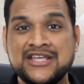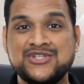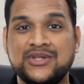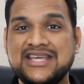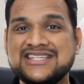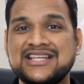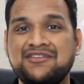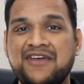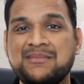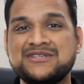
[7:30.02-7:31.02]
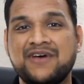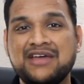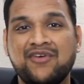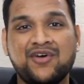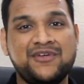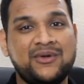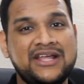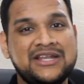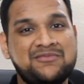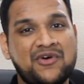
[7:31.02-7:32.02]
So these are the famous 5 of your
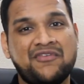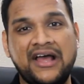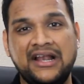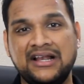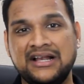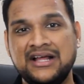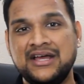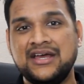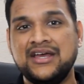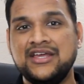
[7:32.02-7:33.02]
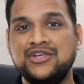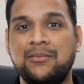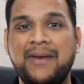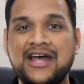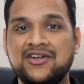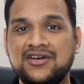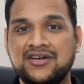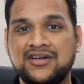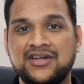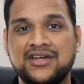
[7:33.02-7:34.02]
LinkedIn profile: your banner,
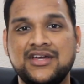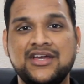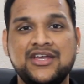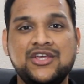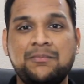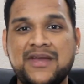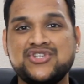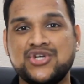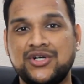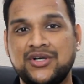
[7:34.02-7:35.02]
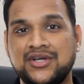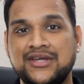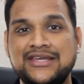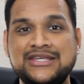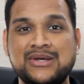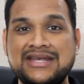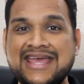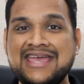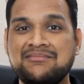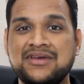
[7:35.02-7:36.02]
your picture, your
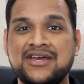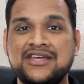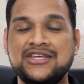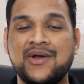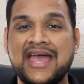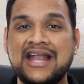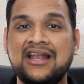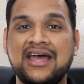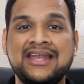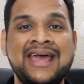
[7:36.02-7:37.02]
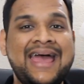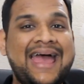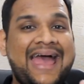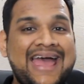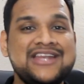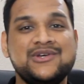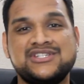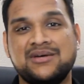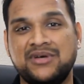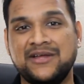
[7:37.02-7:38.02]
name, your headline, and your
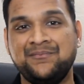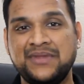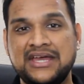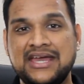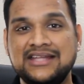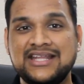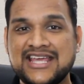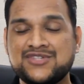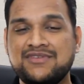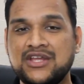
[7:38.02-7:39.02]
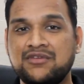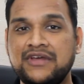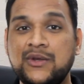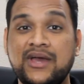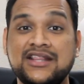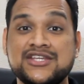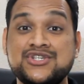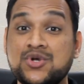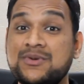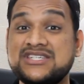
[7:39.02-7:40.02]
summary. In the next video, we'll look at the
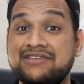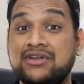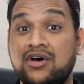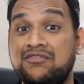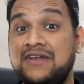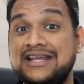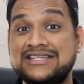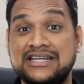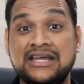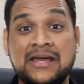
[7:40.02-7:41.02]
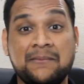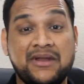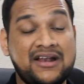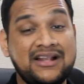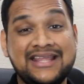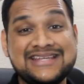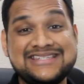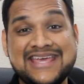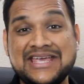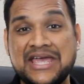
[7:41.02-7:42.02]
Super 7 of LinkedIn. But until then,
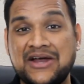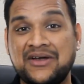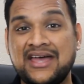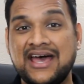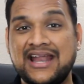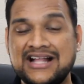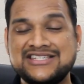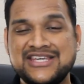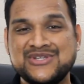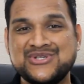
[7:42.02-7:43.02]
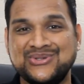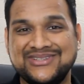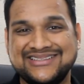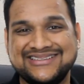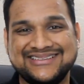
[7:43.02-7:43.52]
take care, and I'll see you soon.